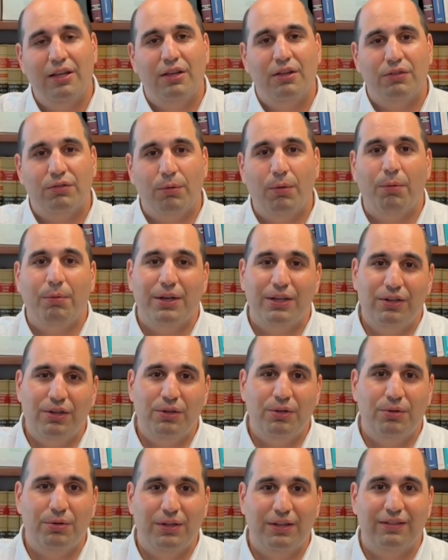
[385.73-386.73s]
So what we
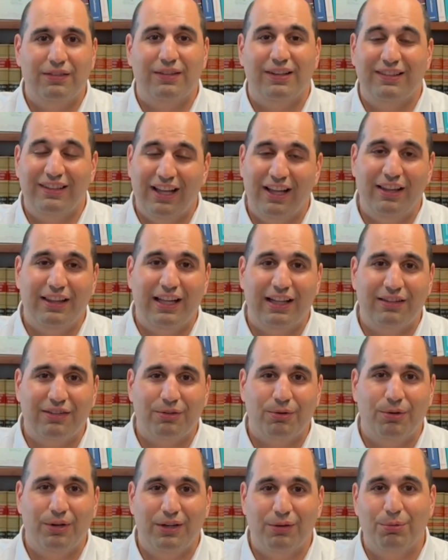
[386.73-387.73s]
do is, to tell that
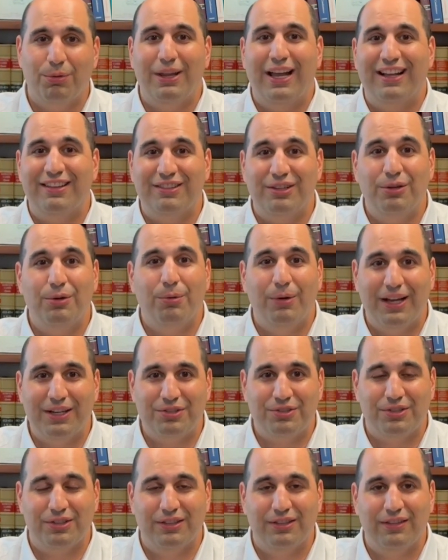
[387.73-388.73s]
story, is we ask you
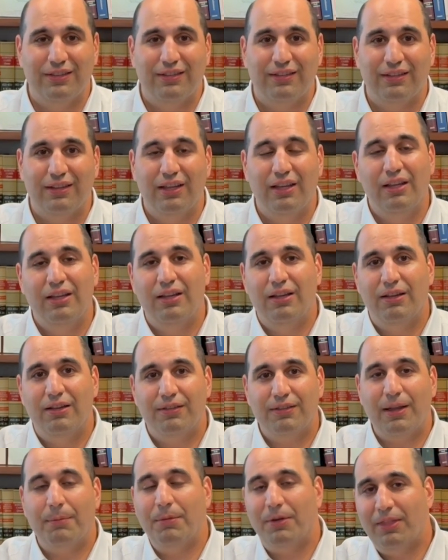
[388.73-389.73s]
questions.
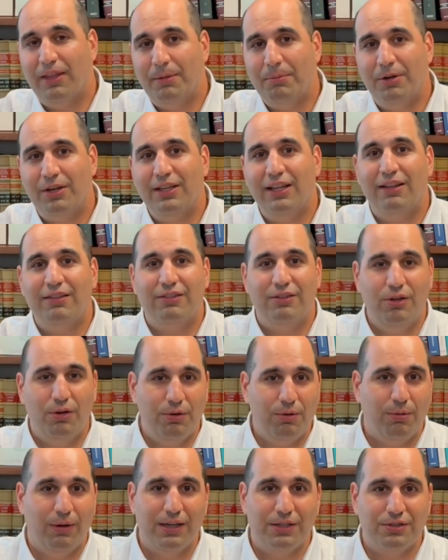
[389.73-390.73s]
Some of them are yes-no
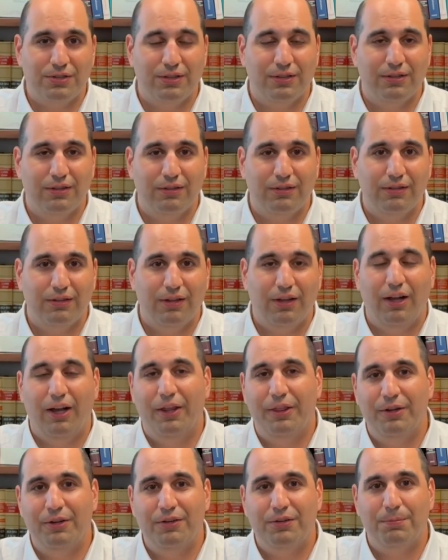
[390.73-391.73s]
questions.
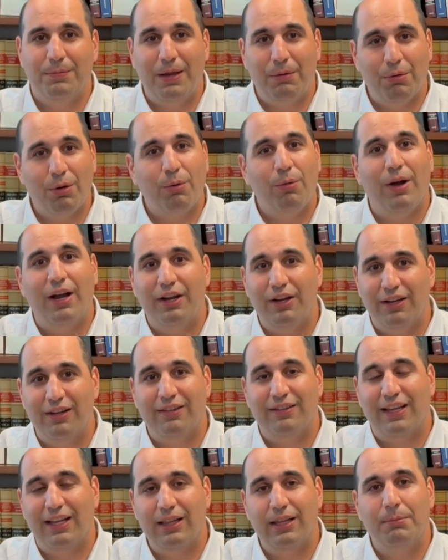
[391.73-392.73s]
Others may require you to
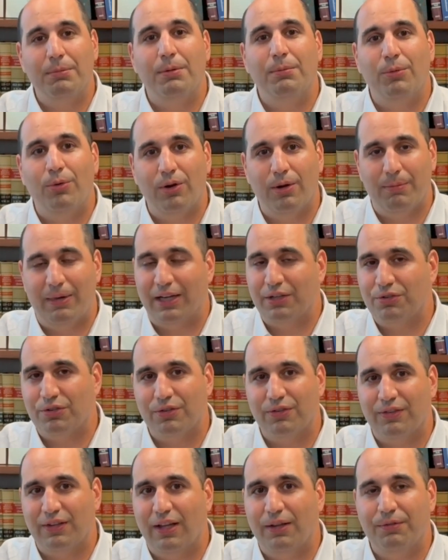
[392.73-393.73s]
say a little bit more about
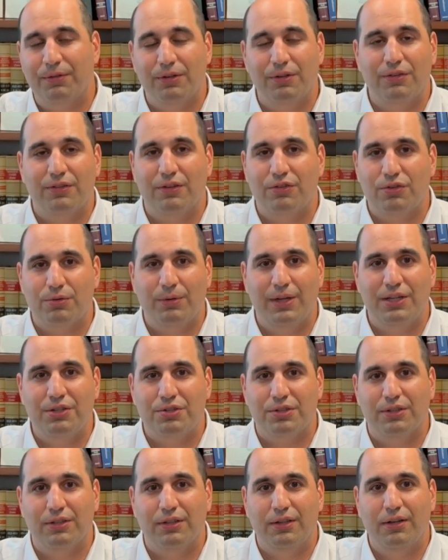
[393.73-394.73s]
yourself and your
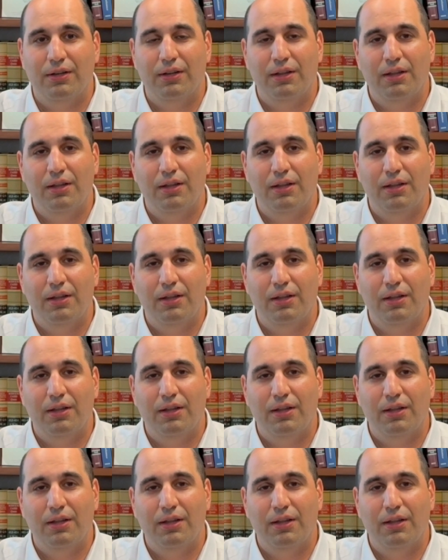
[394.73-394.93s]
situation.